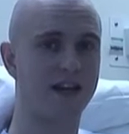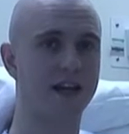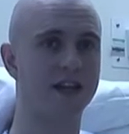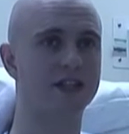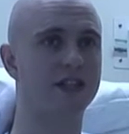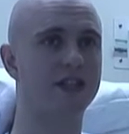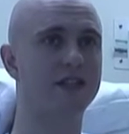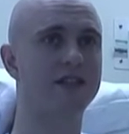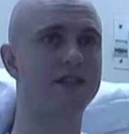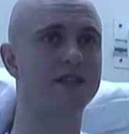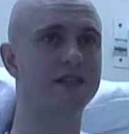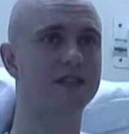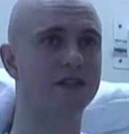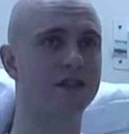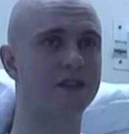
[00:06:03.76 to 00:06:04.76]
actually. This
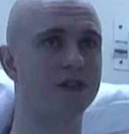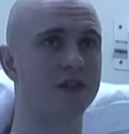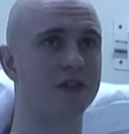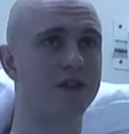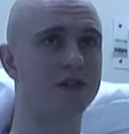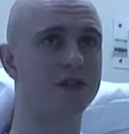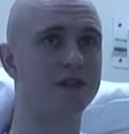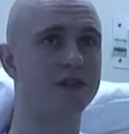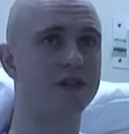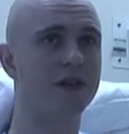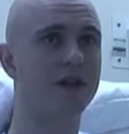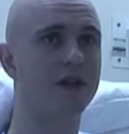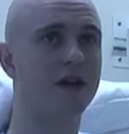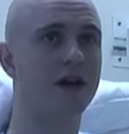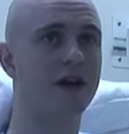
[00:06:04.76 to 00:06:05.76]
is the good news.
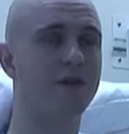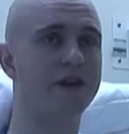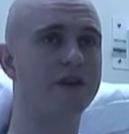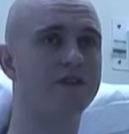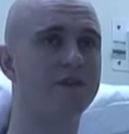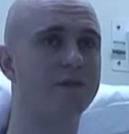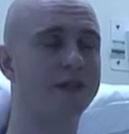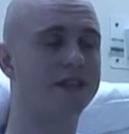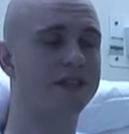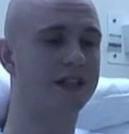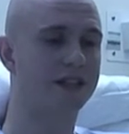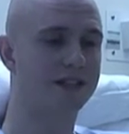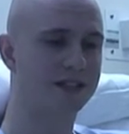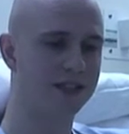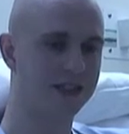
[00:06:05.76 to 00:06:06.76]
I went for my
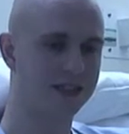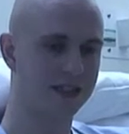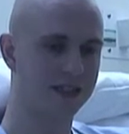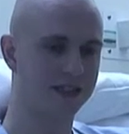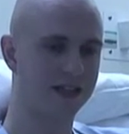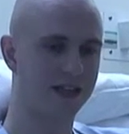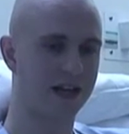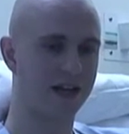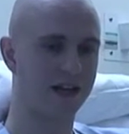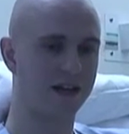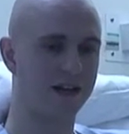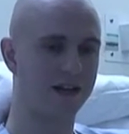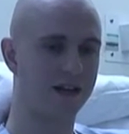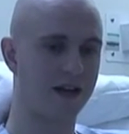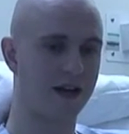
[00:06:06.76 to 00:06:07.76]
second CT
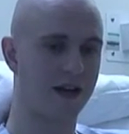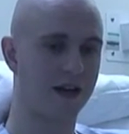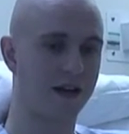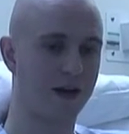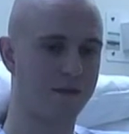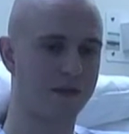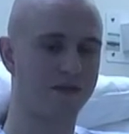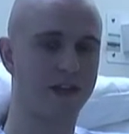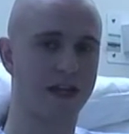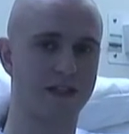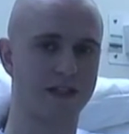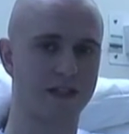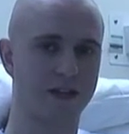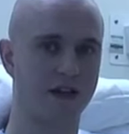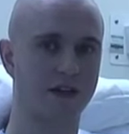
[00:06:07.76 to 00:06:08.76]
scan a couple of
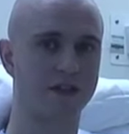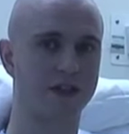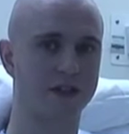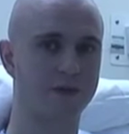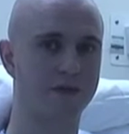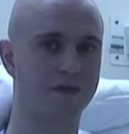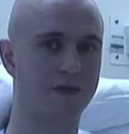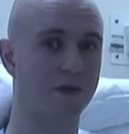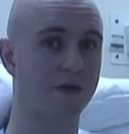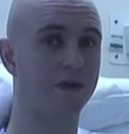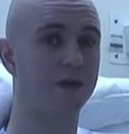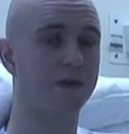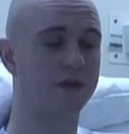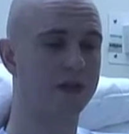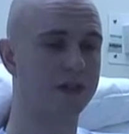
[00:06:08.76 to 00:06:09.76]
days ago, just
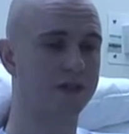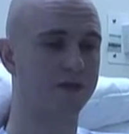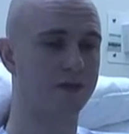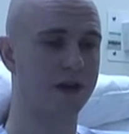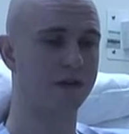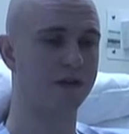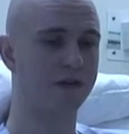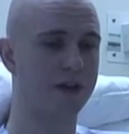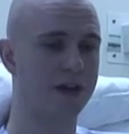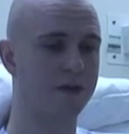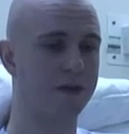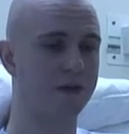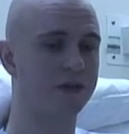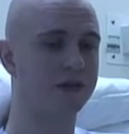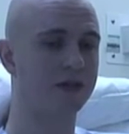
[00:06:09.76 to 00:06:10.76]
before this round of
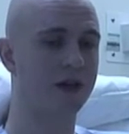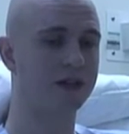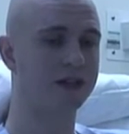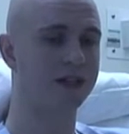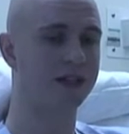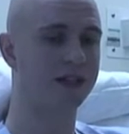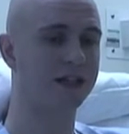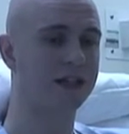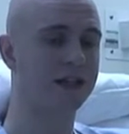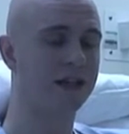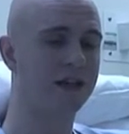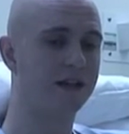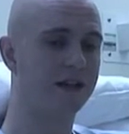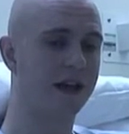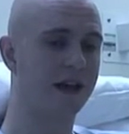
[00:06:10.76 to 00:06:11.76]
chemo started.
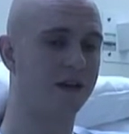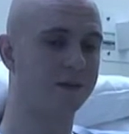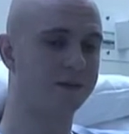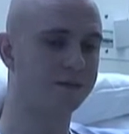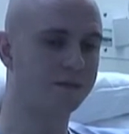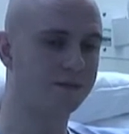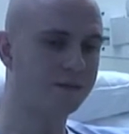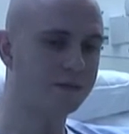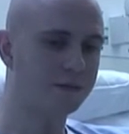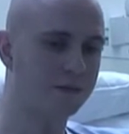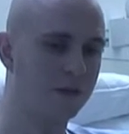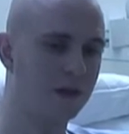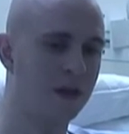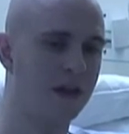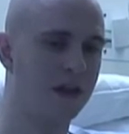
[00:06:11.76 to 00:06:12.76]
Now,
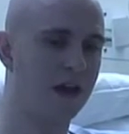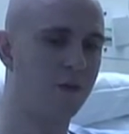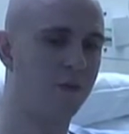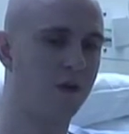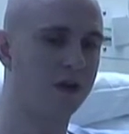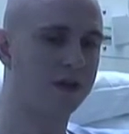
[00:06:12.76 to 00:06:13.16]
there's